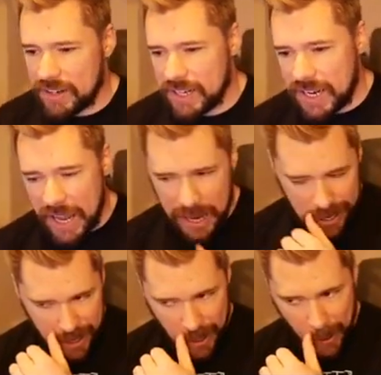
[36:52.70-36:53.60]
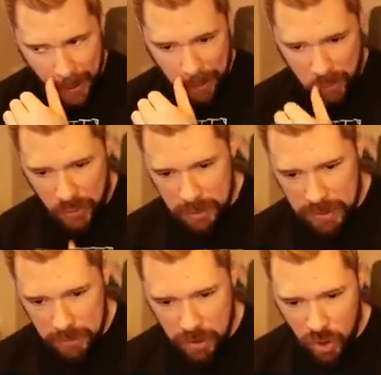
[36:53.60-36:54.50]
And then a
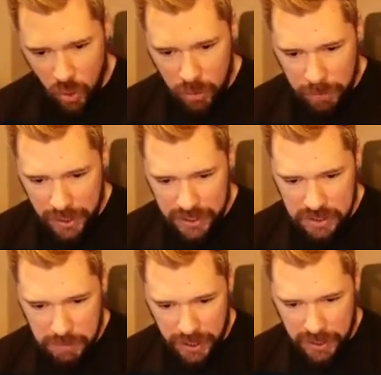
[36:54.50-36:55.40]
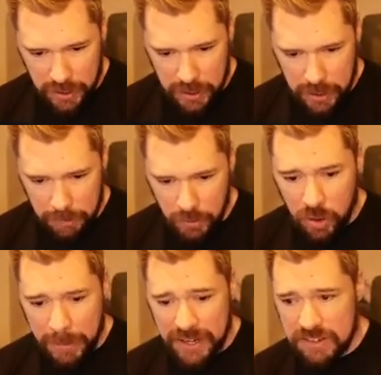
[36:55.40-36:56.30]
premium gold players pack. No, the
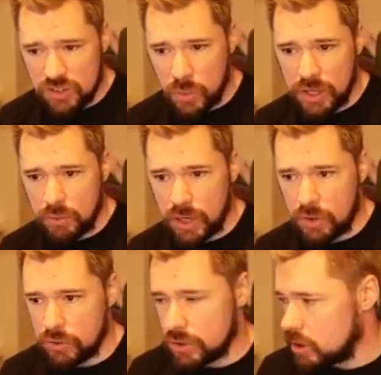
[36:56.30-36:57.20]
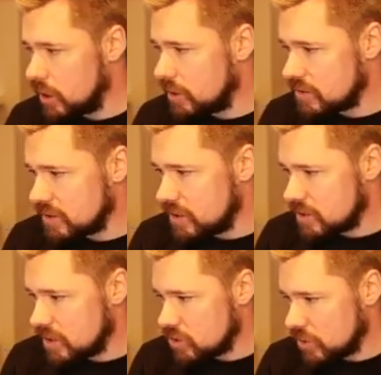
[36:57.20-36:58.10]
max is 2300. He doesn't, he's,
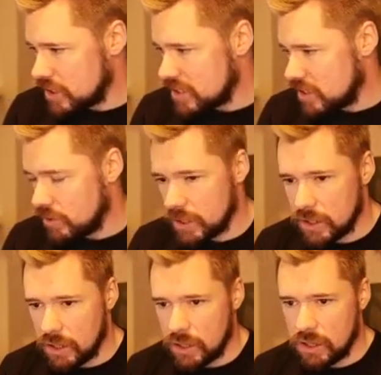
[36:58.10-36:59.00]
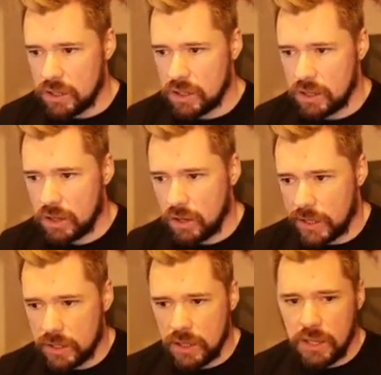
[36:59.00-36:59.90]
he's not necessarily uh,
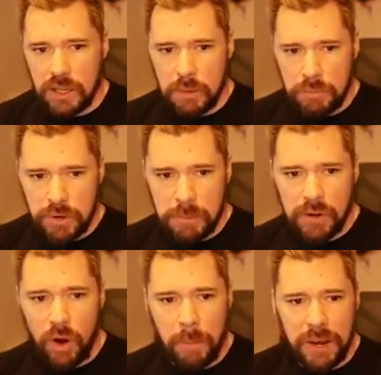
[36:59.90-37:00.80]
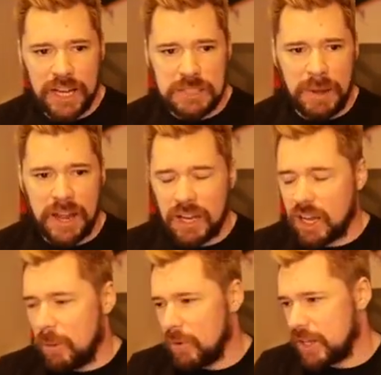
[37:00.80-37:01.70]
lying. Premium gold players pack.
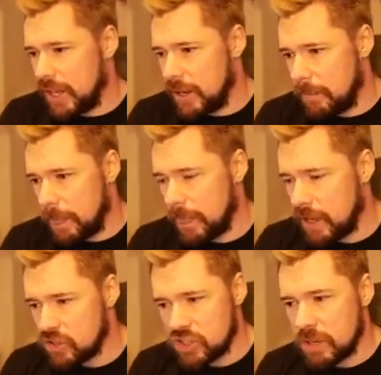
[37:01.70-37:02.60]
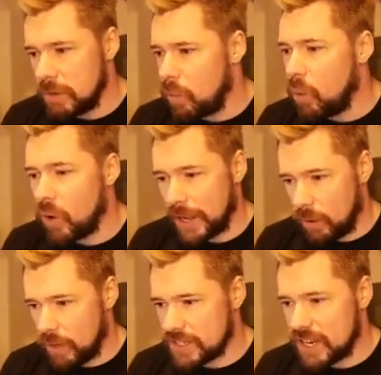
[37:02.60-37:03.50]
Come on, EA. Just give me a
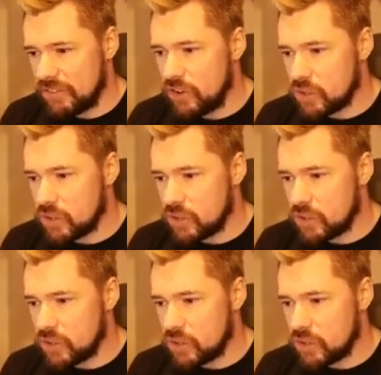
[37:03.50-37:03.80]
walkout. Let's get the first